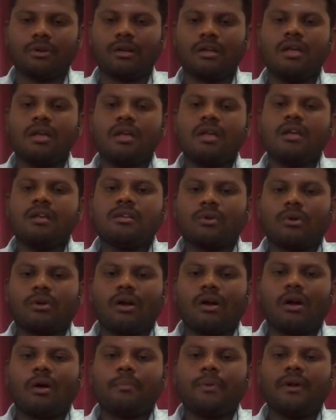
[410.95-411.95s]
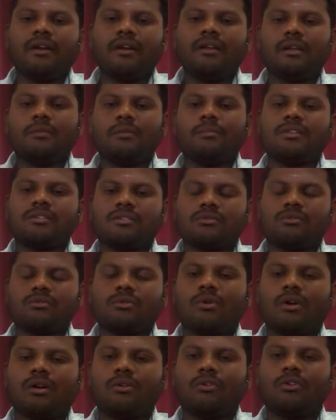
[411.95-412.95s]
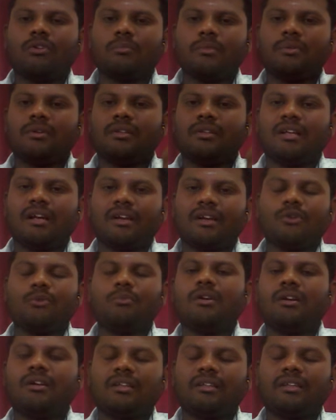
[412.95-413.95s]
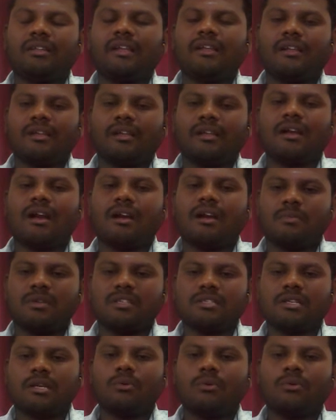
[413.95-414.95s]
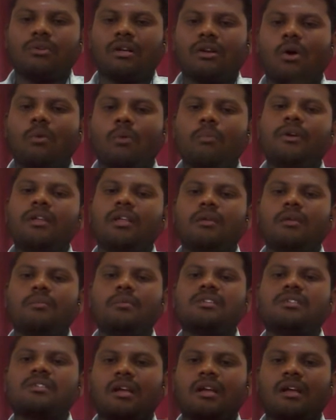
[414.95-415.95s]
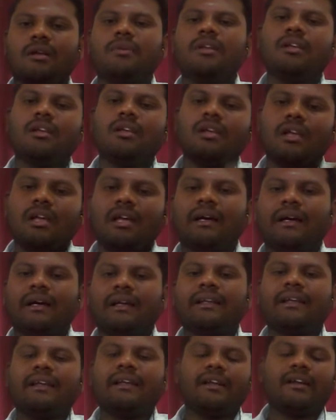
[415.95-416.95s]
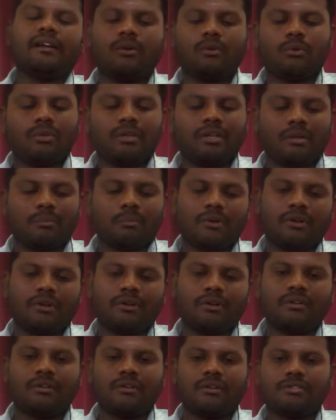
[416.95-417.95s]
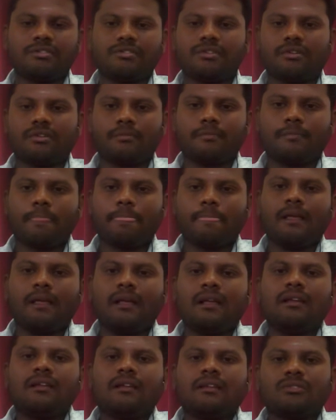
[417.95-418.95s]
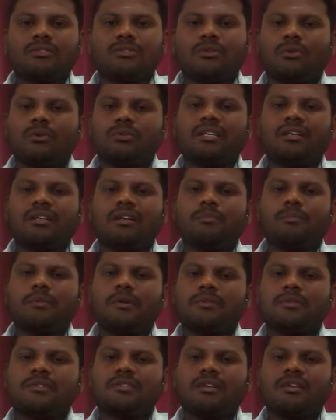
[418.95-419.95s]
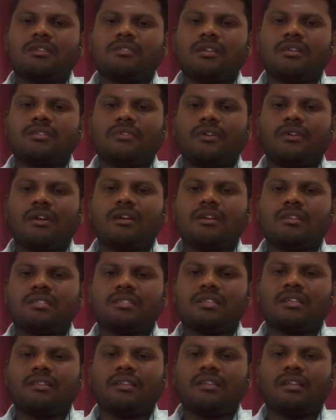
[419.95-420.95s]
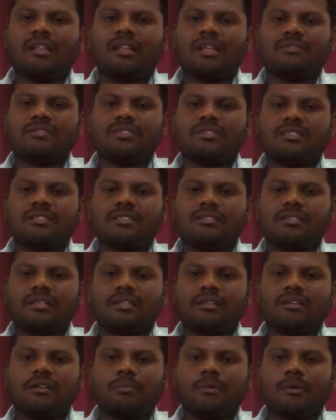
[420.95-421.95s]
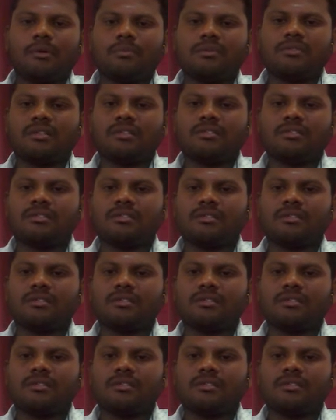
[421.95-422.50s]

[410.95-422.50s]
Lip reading: So copied elements, so whatever may be the accumulator thing, it can be saved, the copied elements can be recreated to the temporary register. So general purpose registers, we already seen that they have 6 general purpose registers.